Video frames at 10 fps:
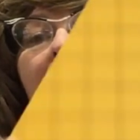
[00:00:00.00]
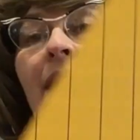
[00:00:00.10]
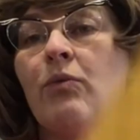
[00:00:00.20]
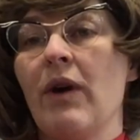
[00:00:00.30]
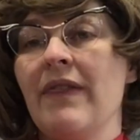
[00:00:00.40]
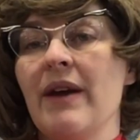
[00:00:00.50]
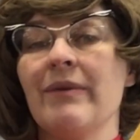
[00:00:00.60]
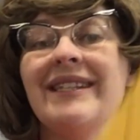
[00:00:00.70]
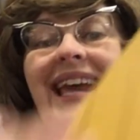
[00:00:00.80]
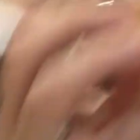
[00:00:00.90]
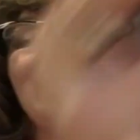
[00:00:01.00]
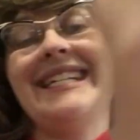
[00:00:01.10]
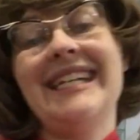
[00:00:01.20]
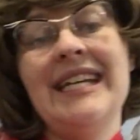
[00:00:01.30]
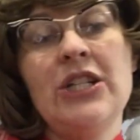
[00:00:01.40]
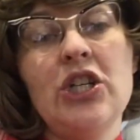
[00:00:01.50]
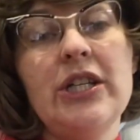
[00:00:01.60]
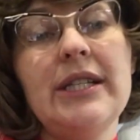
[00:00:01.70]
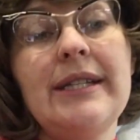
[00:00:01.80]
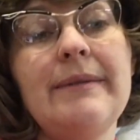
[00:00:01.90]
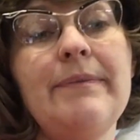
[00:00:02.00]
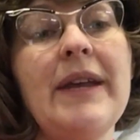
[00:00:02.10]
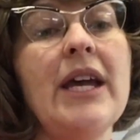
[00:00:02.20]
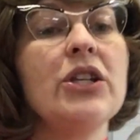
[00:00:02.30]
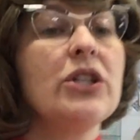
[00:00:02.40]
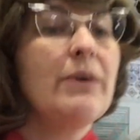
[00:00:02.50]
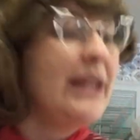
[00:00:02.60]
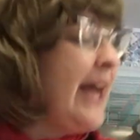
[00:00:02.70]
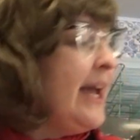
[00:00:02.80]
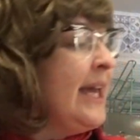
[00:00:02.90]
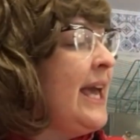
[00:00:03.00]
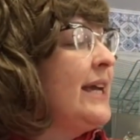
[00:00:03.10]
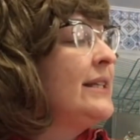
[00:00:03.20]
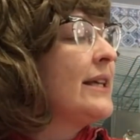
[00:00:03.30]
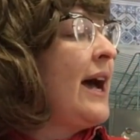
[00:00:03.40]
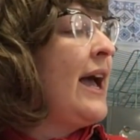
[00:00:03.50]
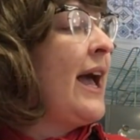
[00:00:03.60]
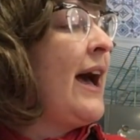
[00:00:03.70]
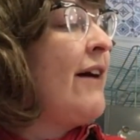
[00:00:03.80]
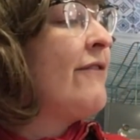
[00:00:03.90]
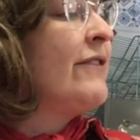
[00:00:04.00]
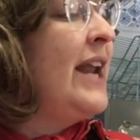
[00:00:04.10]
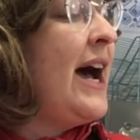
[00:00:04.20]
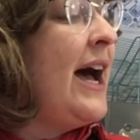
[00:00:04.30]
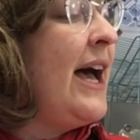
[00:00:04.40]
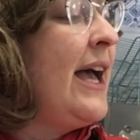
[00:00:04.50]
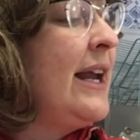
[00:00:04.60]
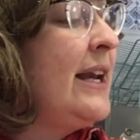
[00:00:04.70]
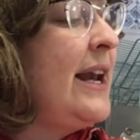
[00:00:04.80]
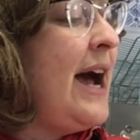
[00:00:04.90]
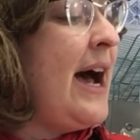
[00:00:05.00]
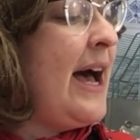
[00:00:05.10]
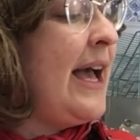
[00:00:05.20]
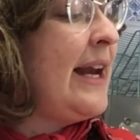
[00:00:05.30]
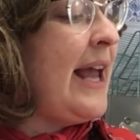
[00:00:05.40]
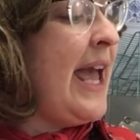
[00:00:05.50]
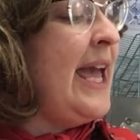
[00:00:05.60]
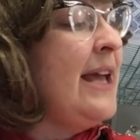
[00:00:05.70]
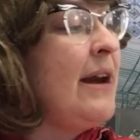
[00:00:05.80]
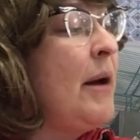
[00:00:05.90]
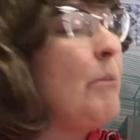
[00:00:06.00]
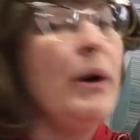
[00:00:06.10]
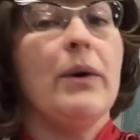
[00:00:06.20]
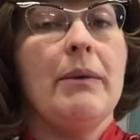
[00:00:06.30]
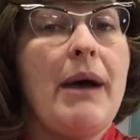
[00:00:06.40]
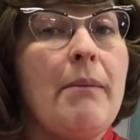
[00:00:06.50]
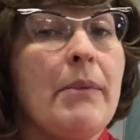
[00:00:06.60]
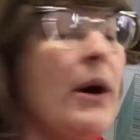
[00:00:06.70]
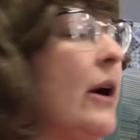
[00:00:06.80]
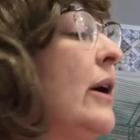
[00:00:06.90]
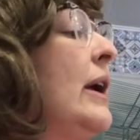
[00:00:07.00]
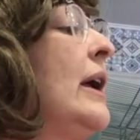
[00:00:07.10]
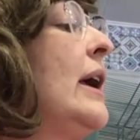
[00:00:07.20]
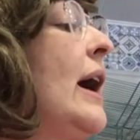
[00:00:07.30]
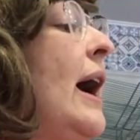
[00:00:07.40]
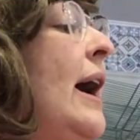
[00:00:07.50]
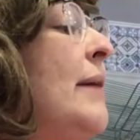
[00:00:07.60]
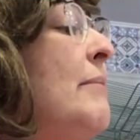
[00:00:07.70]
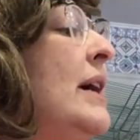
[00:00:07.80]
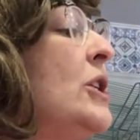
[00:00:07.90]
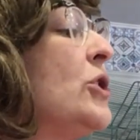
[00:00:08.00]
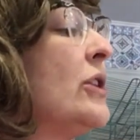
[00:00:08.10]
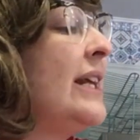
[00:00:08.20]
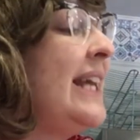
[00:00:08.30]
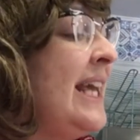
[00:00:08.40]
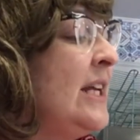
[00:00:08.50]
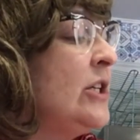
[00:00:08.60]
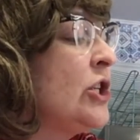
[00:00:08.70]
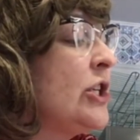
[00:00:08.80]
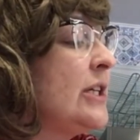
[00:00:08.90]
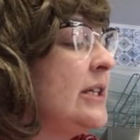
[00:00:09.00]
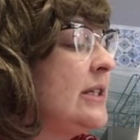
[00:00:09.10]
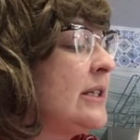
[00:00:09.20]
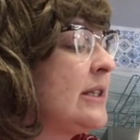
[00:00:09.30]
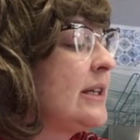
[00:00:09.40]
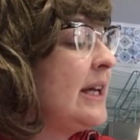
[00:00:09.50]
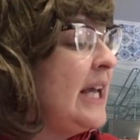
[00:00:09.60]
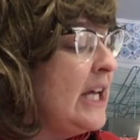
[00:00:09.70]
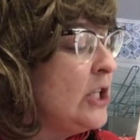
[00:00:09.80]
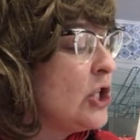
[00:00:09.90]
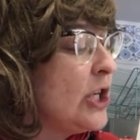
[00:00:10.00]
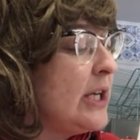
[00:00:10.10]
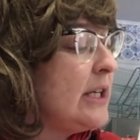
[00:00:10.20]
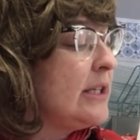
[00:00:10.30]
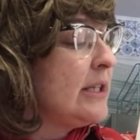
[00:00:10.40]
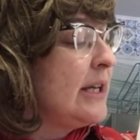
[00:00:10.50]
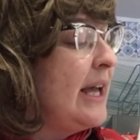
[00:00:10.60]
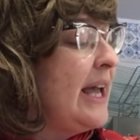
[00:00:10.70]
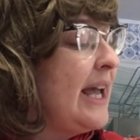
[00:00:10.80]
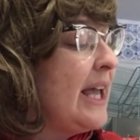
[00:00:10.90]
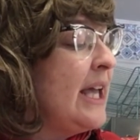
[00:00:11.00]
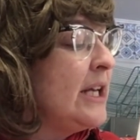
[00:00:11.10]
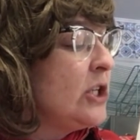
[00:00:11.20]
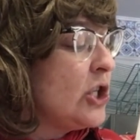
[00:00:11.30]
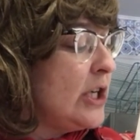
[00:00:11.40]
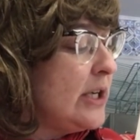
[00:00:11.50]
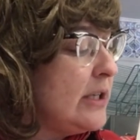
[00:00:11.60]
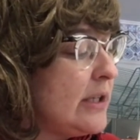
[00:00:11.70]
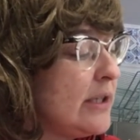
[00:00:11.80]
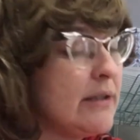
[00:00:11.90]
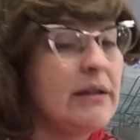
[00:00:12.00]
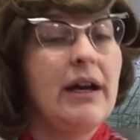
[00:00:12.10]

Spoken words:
and one that was 8 inches. So in that case, I have 9, 9, 8. But remember, I measured in inches, inches, inches.